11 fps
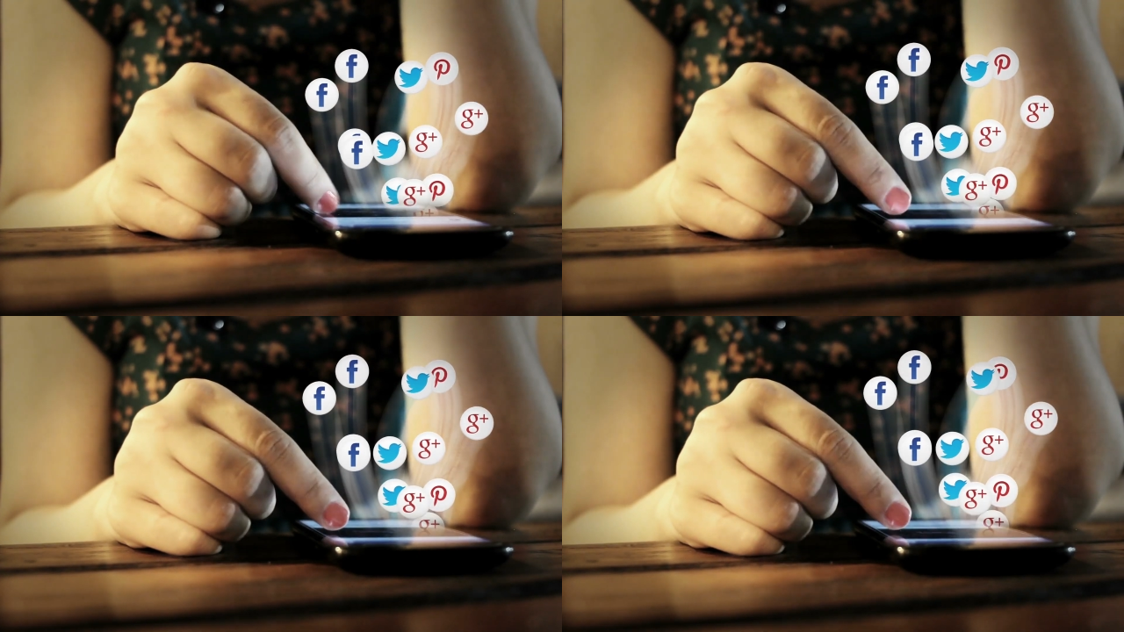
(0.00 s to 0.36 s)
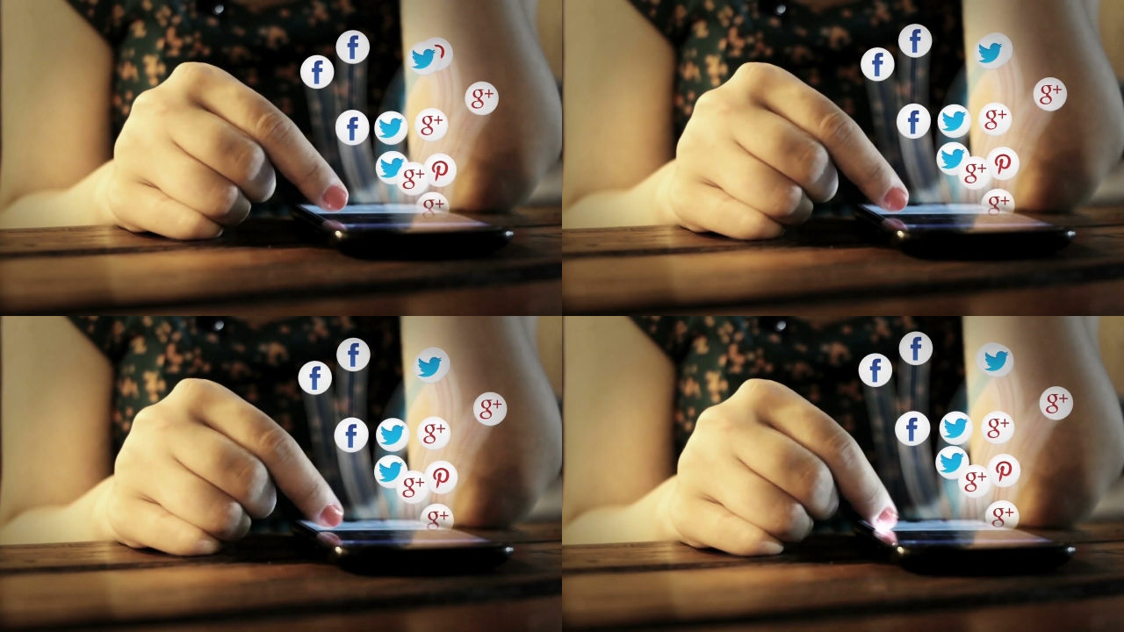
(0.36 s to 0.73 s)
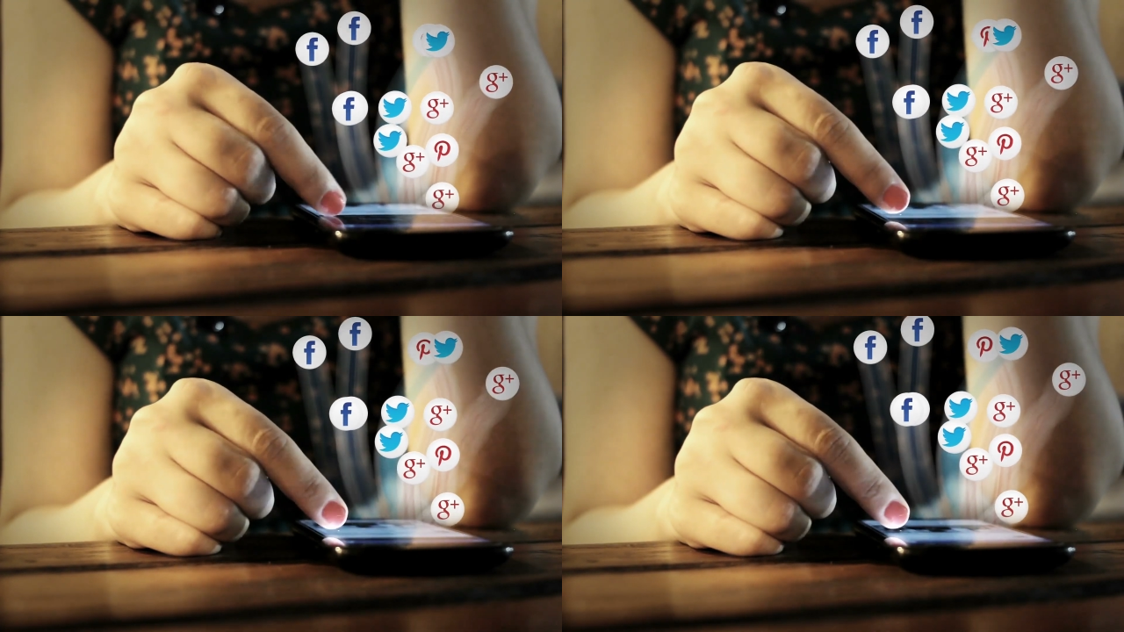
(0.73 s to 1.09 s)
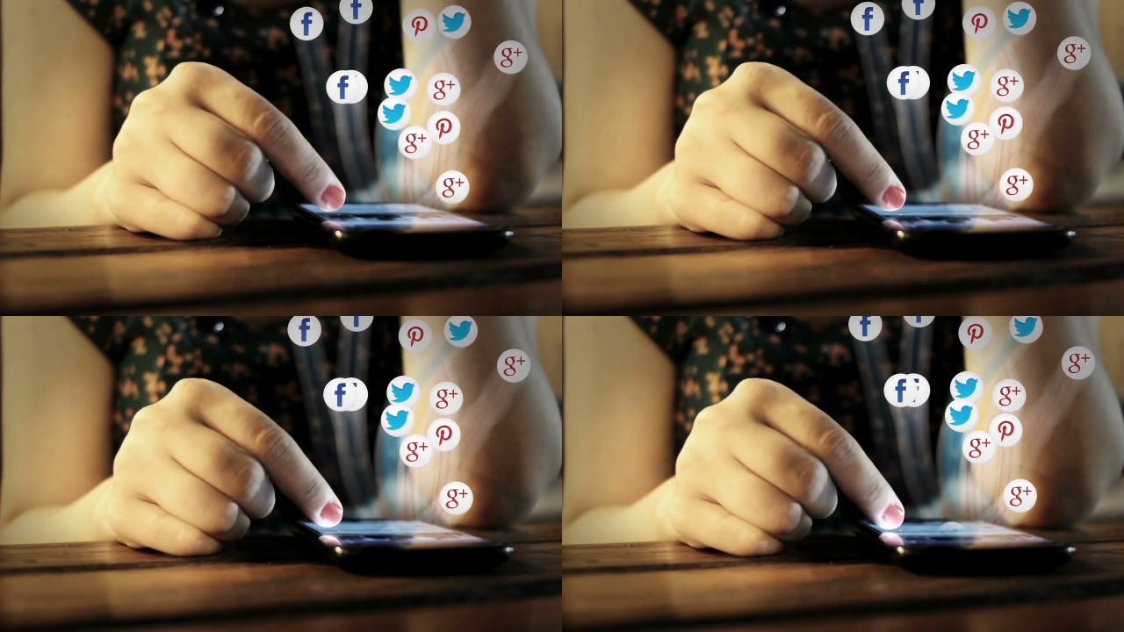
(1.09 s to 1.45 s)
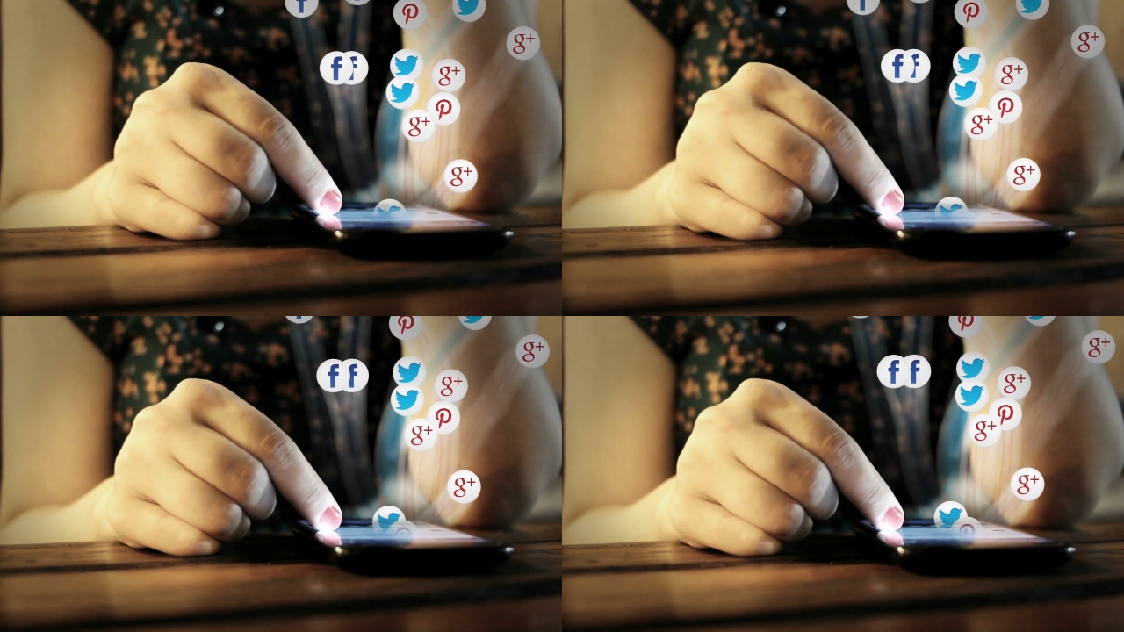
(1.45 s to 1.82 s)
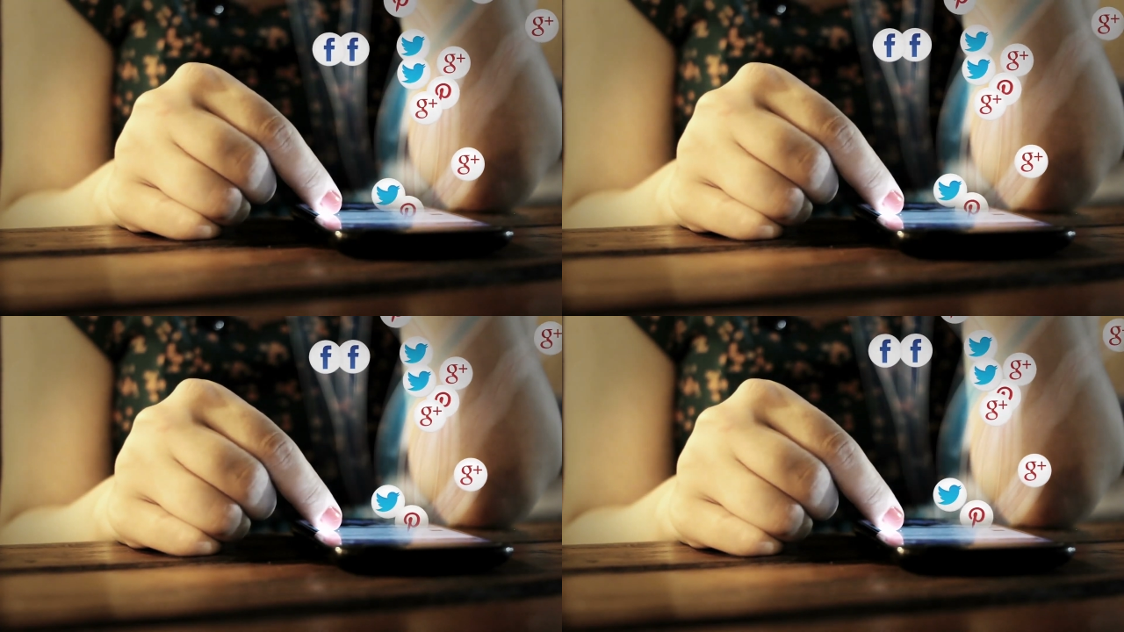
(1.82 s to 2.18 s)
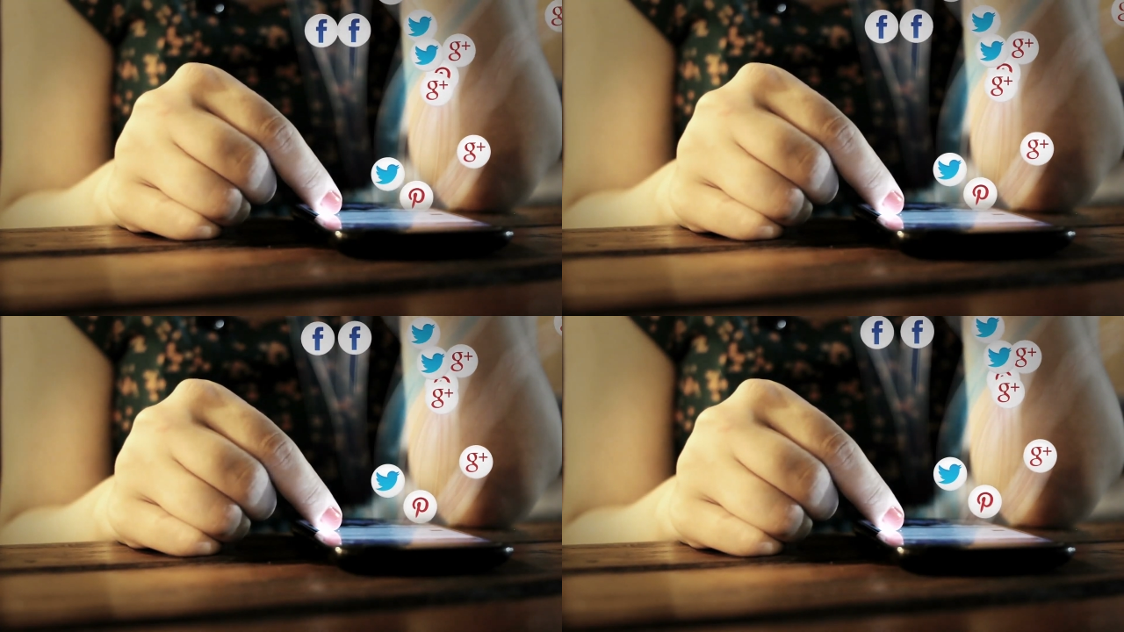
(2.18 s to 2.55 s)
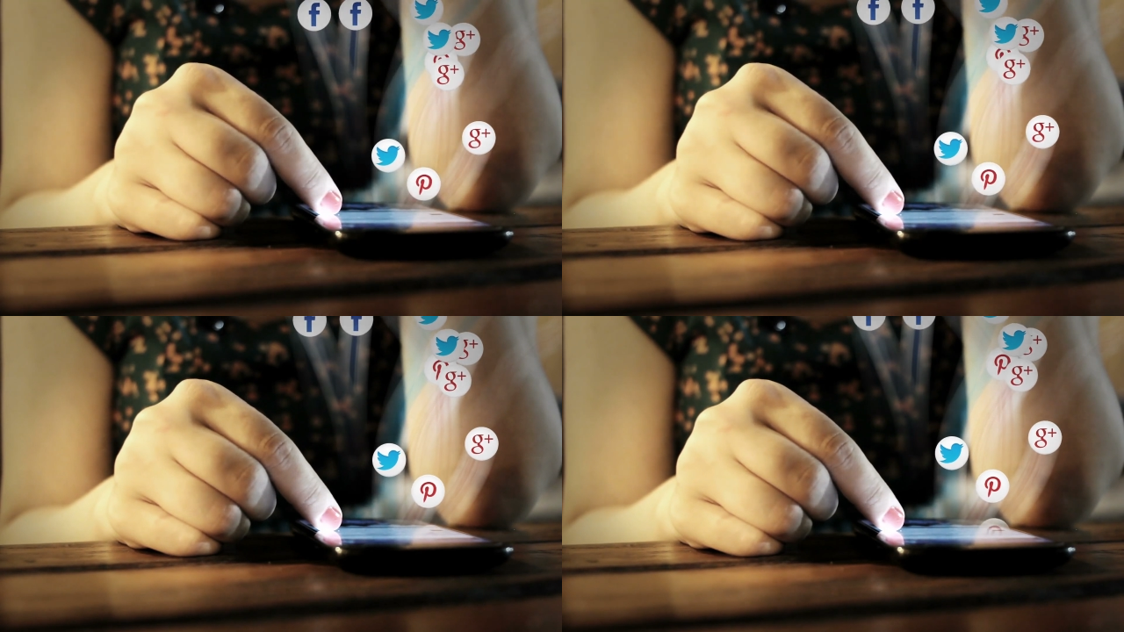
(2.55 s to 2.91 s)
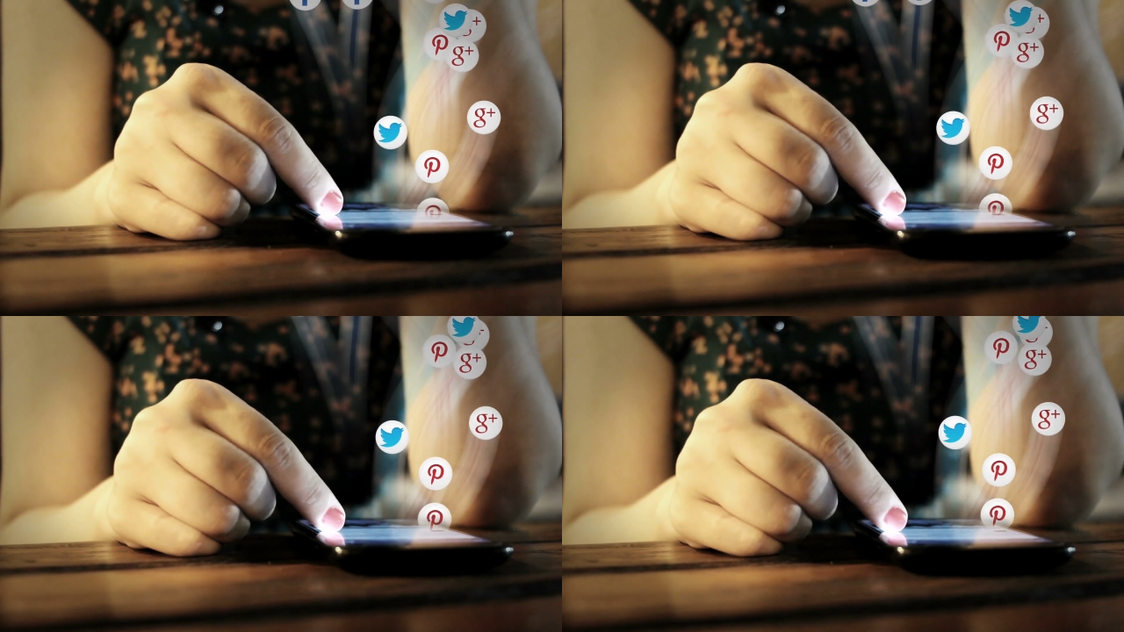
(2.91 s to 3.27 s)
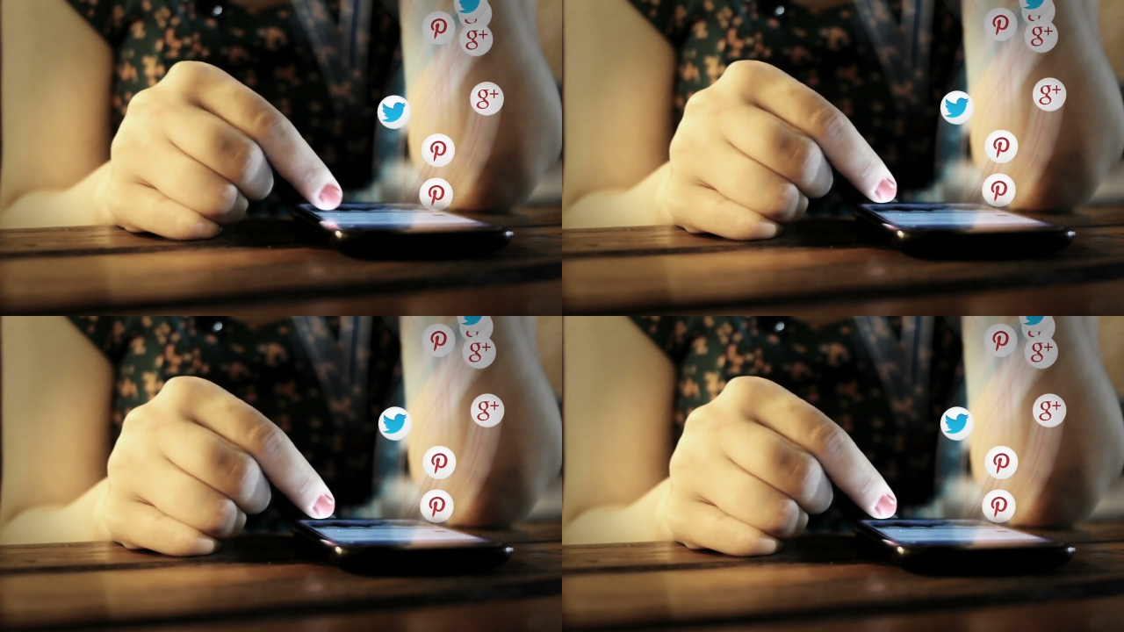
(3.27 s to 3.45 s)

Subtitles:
(no speaker visible)